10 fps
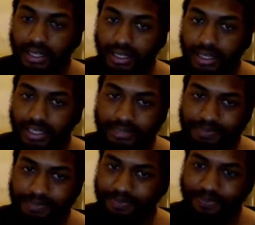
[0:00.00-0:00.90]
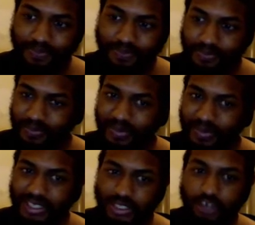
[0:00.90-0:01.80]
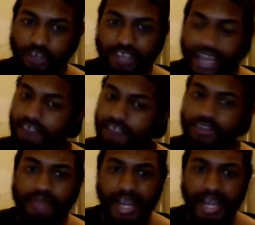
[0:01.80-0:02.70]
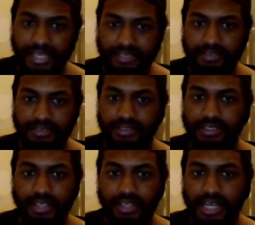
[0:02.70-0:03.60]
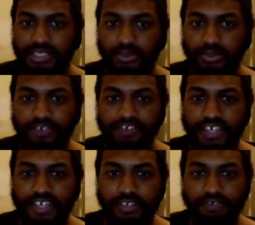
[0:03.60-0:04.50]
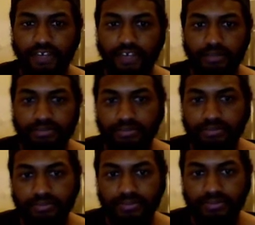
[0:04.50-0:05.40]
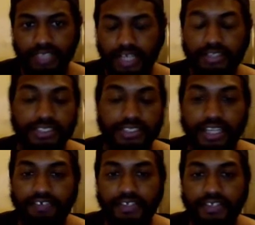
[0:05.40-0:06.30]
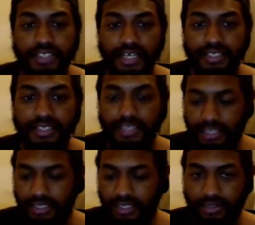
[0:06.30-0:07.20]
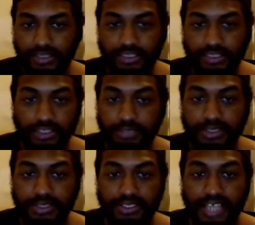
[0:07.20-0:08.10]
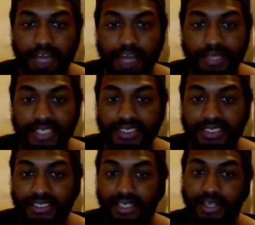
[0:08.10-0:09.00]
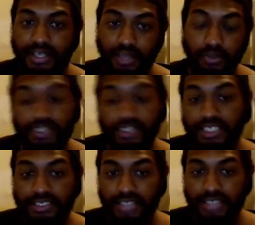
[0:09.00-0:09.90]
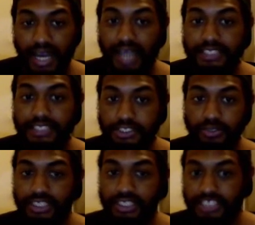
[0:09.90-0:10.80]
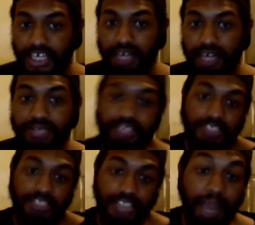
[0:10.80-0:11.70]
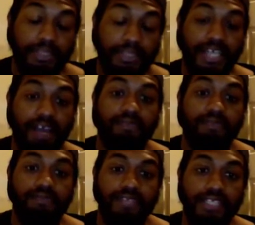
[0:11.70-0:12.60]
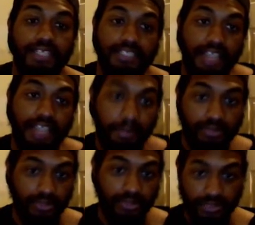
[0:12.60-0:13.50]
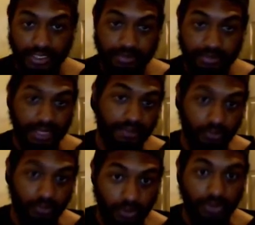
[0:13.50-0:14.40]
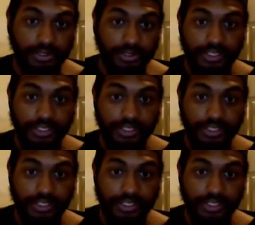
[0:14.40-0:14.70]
sort of an everyman sort of feel from the characters that I felt like the original Ghostbusters had, because they were just guys doing a job that just happened to result in them saving the world.